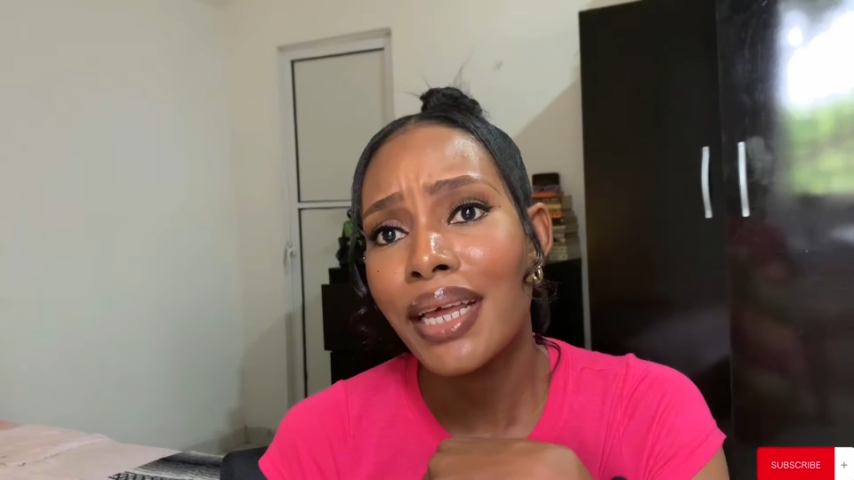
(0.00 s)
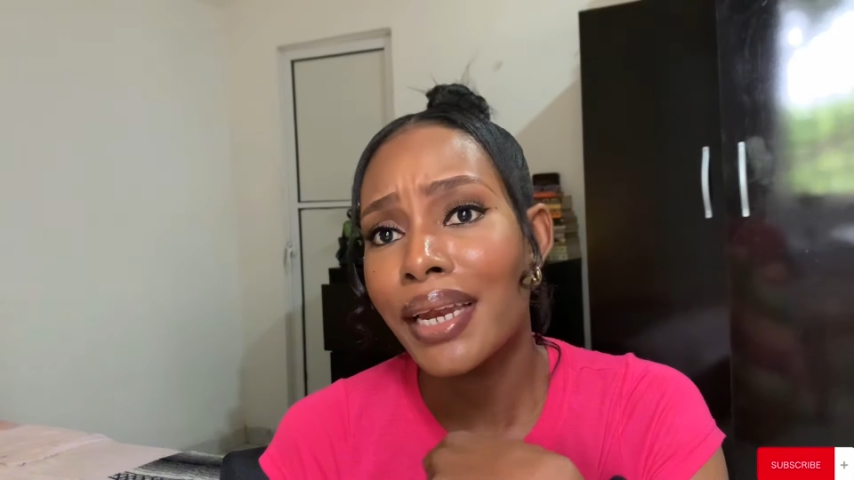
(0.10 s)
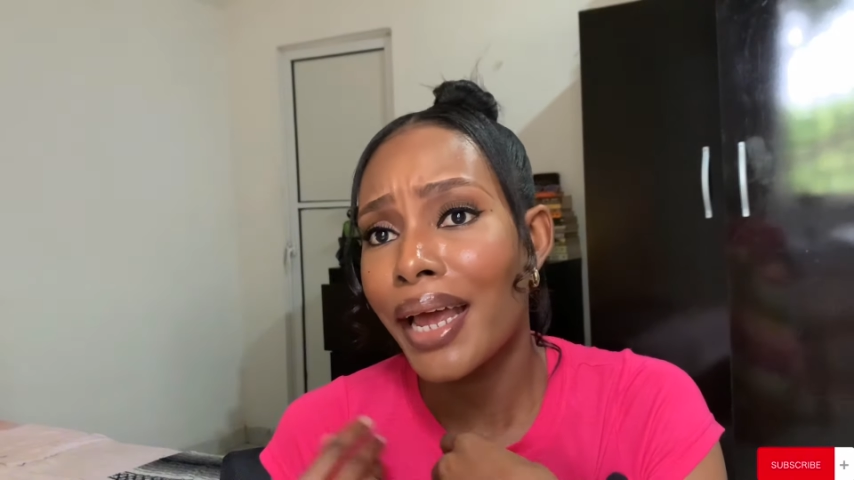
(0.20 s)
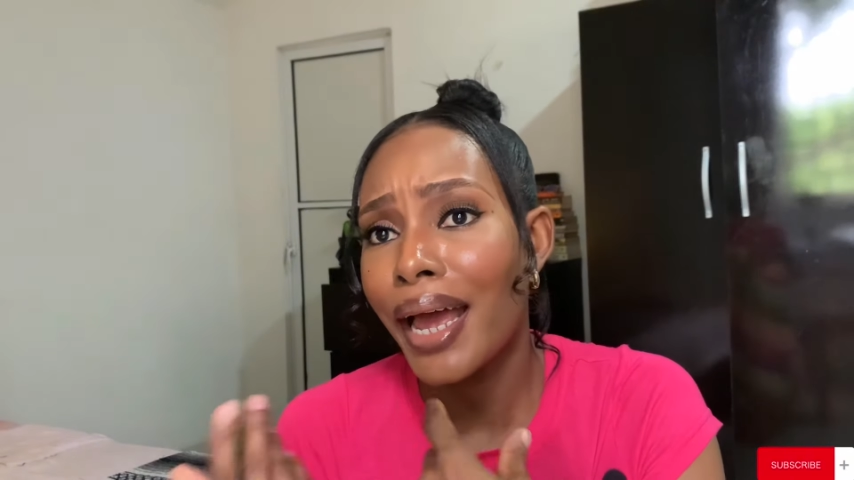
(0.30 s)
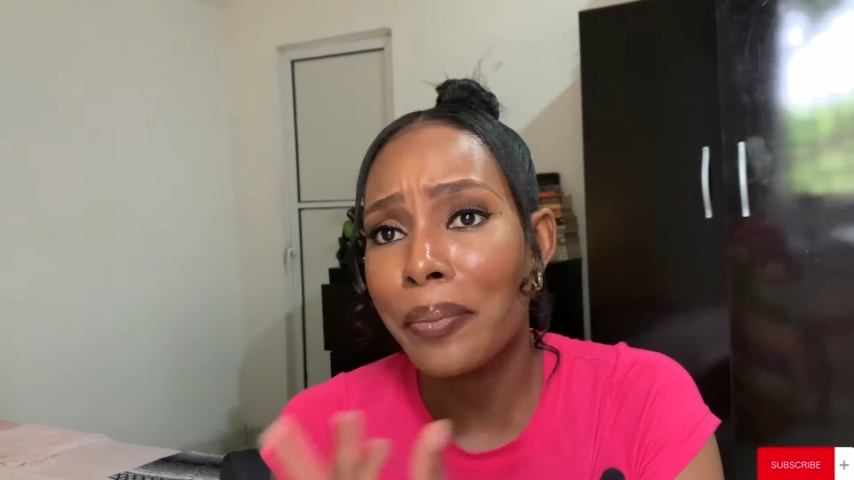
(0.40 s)
and
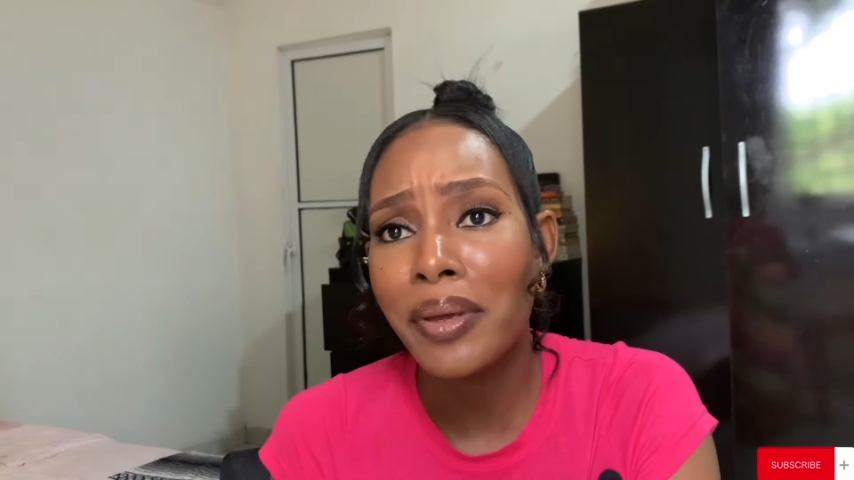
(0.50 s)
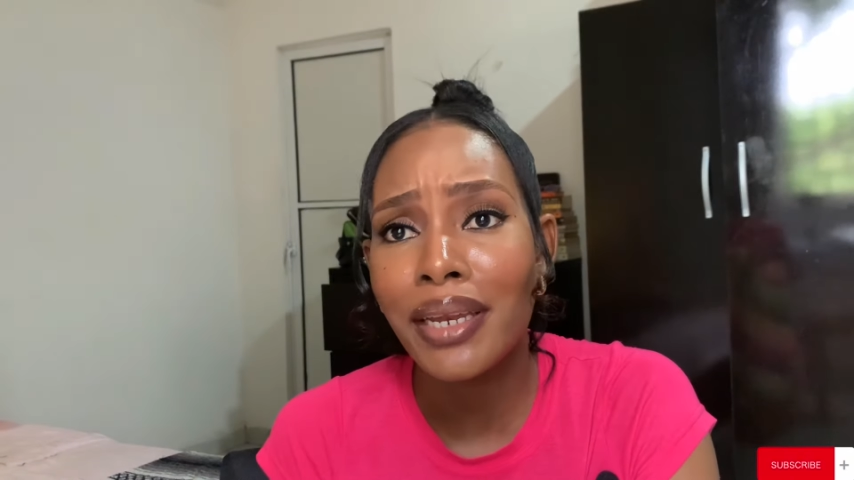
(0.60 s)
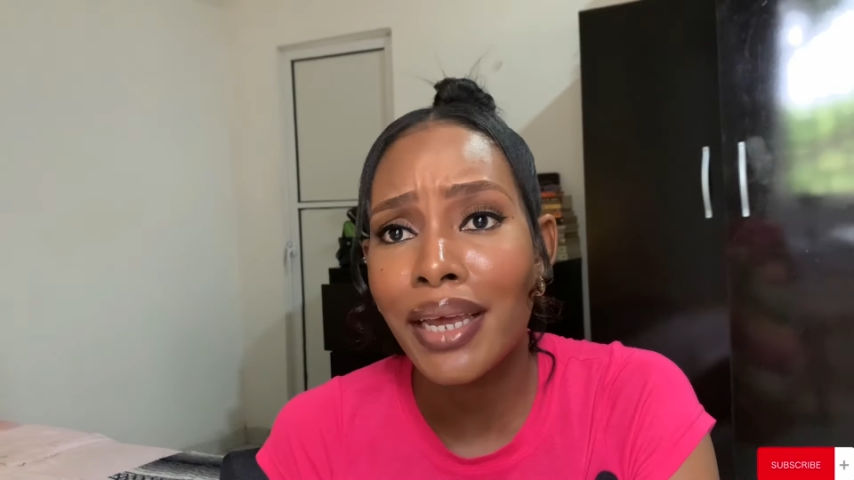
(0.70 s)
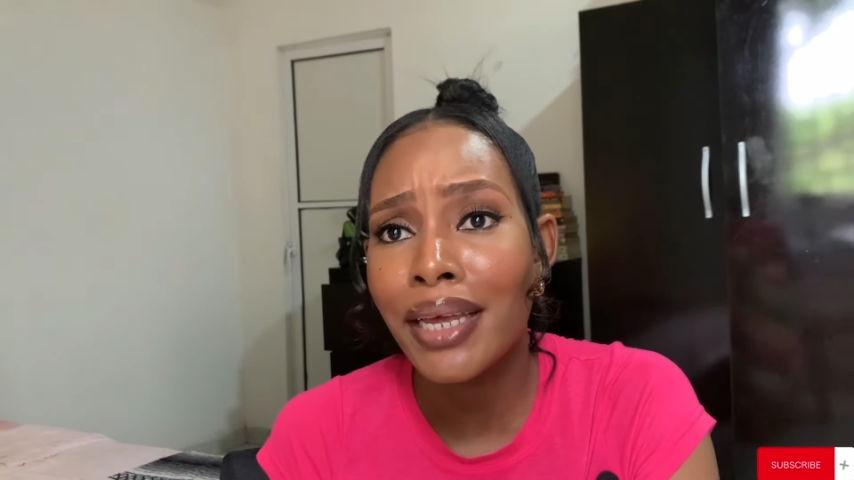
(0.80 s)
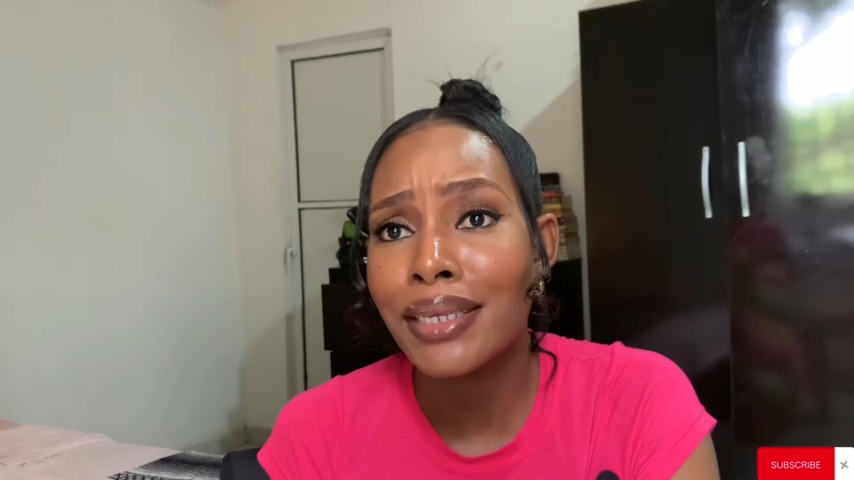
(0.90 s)

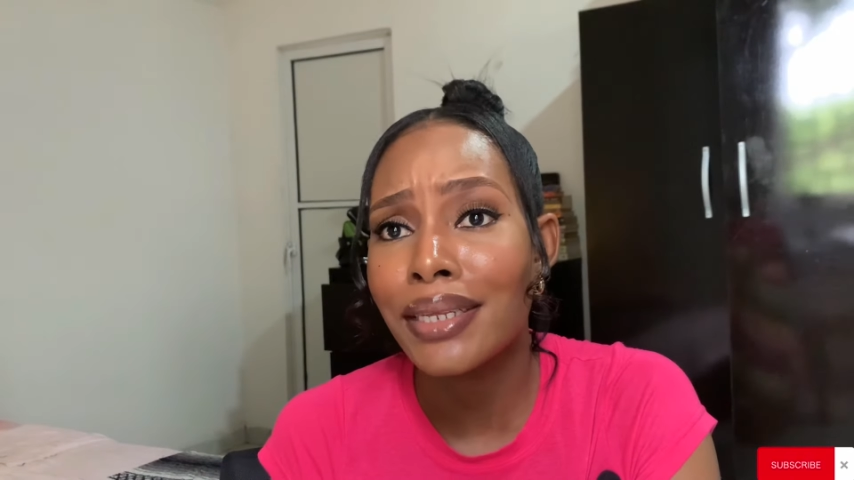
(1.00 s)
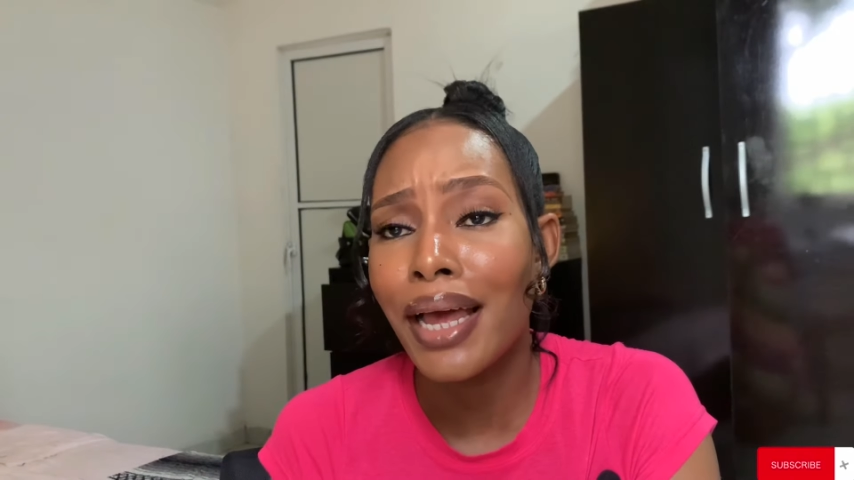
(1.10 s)
happiness